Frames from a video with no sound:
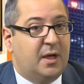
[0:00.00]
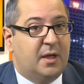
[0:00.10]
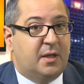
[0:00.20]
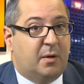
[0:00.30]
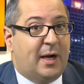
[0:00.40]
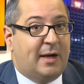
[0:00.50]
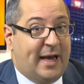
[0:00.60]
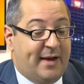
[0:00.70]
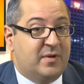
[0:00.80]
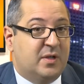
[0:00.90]
there are
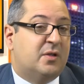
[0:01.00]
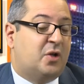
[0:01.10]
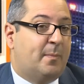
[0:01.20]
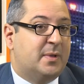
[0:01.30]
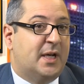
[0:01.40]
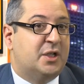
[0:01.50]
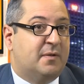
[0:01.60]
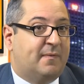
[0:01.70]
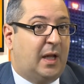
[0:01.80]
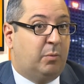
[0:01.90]
avenues of compensation
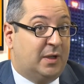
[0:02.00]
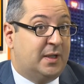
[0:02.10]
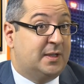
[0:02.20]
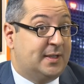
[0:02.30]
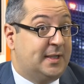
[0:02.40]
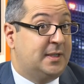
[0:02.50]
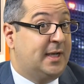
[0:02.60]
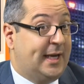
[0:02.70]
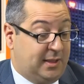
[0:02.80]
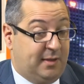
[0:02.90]
available under the Sentencing
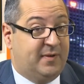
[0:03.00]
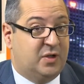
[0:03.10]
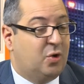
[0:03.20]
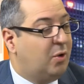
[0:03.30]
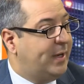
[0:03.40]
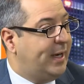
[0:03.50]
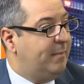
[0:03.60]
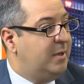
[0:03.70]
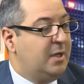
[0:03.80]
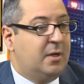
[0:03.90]
Act in Victoria
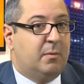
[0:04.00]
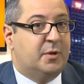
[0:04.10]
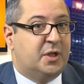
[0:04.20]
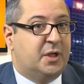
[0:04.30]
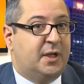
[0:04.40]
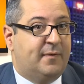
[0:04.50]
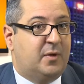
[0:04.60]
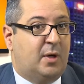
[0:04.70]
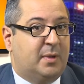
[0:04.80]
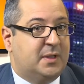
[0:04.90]
which can give
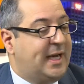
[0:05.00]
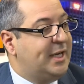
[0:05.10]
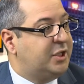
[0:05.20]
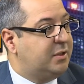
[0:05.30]
compensation.